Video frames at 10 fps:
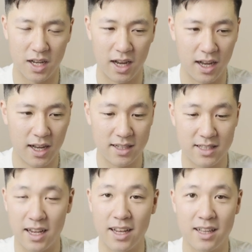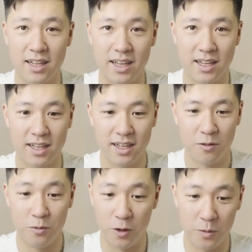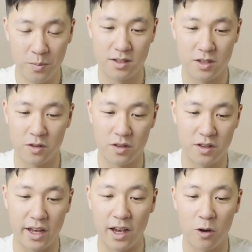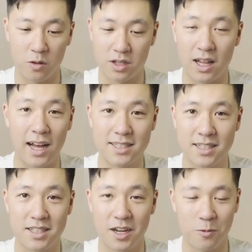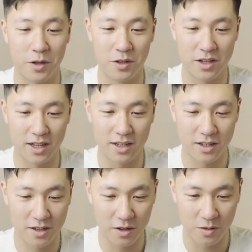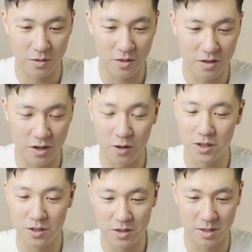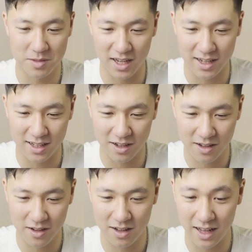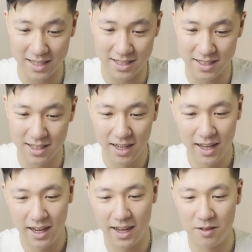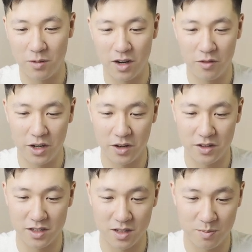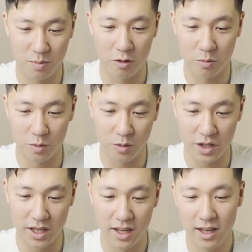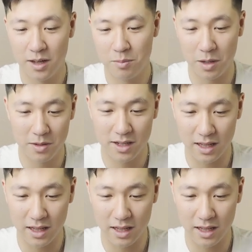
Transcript: a cycling room. So they hold classes there where you can go and do some cycling classes. And right over here, this is Port Moody Public